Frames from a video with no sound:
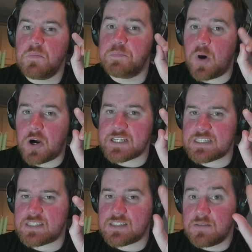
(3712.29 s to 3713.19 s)

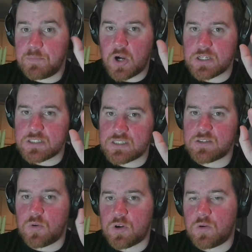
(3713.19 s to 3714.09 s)
bucks,
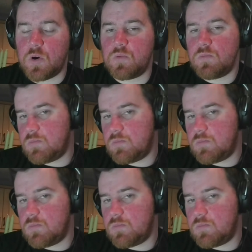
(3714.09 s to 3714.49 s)
quote unquote,